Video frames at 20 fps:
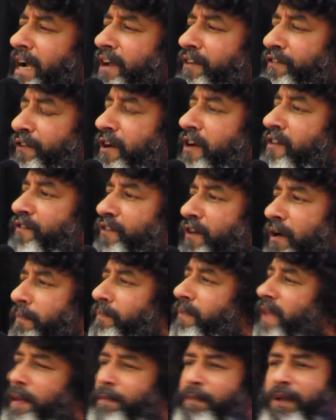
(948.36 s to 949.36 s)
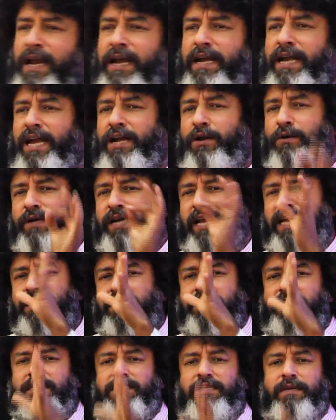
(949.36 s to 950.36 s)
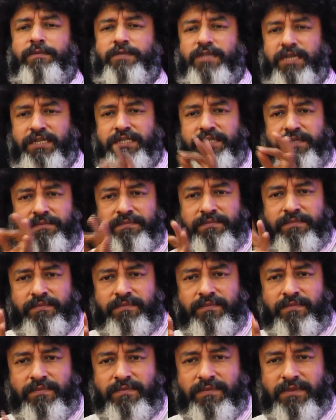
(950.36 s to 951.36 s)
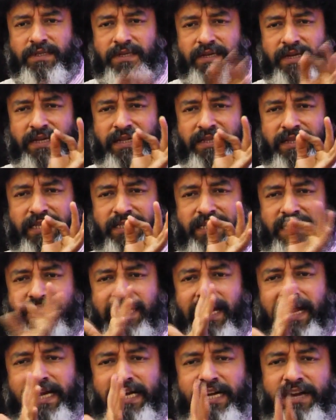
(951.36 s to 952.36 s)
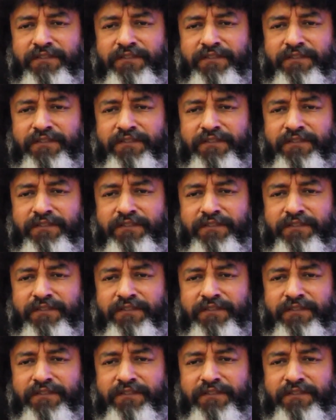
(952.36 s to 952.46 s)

different from the ability to teach the subject. There's a slight